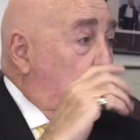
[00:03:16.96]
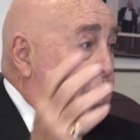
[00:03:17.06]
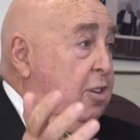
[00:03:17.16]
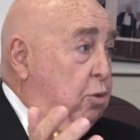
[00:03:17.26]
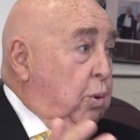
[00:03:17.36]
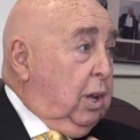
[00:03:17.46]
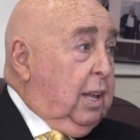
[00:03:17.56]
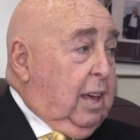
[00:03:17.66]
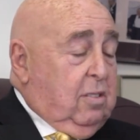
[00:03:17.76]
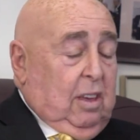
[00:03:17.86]
the rest
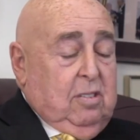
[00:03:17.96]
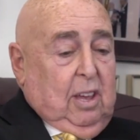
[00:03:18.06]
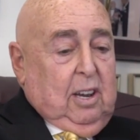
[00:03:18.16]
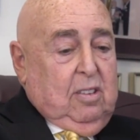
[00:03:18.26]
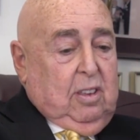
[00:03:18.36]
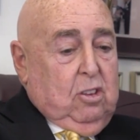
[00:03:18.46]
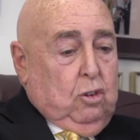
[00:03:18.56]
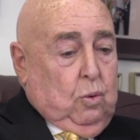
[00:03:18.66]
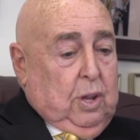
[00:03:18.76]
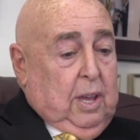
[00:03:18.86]
really, as I said, is
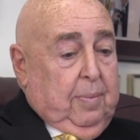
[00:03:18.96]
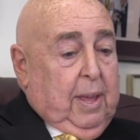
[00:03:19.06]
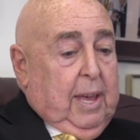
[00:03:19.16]
history.